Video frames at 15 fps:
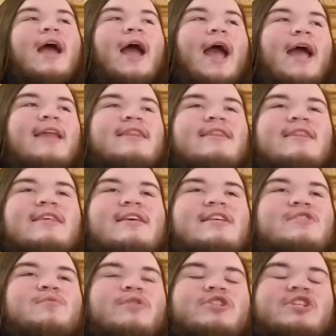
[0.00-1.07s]
and
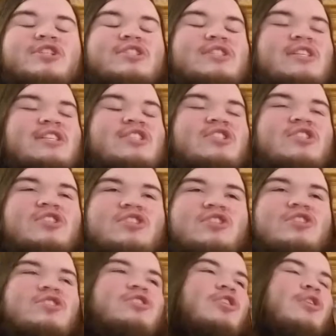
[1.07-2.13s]
these were just the
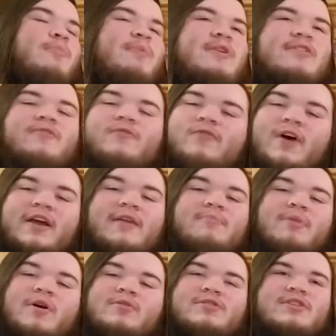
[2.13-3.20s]
stupidest
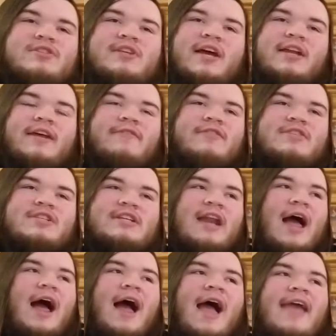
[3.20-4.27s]
fucking posters I'd ever seen.
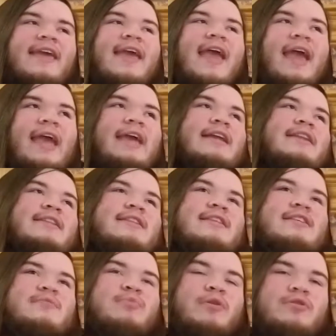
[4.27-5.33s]
I hated
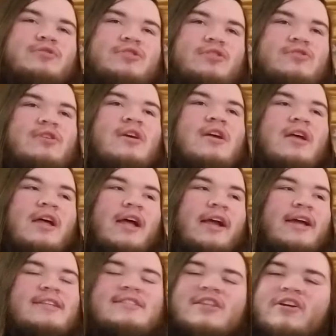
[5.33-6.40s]
these posters,
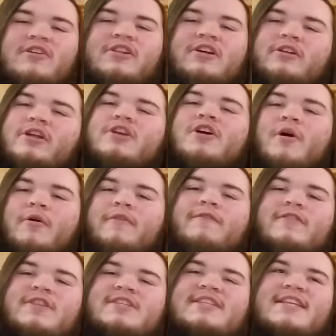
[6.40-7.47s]
because they're clearly going
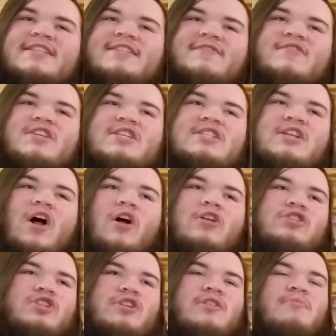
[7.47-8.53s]
for the sense of
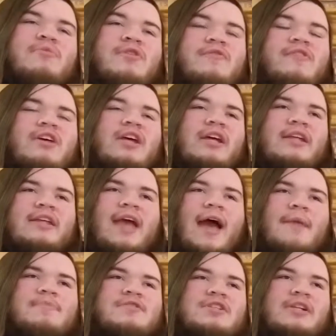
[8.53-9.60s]
nostalgia the movie
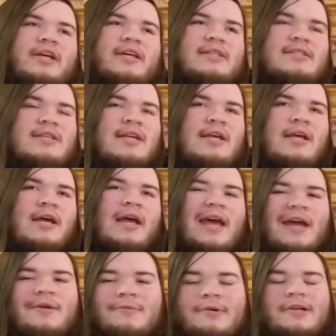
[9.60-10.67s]
encapsulates,
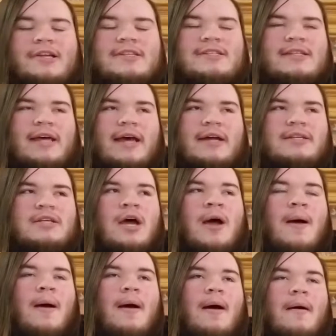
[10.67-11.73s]
and we'll get to that.
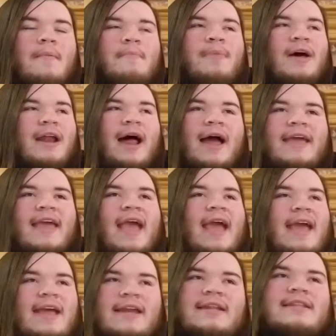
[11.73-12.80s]
But I
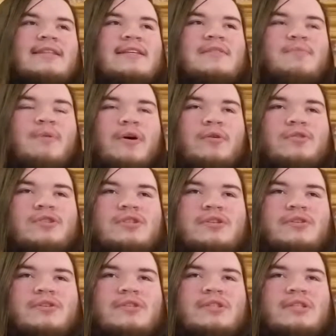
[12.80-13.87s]
hated these
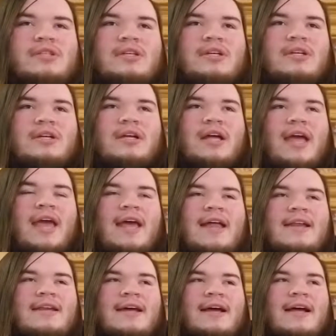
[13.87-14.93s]
posters.
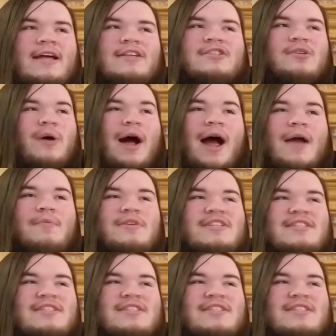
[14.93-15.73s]
And so I was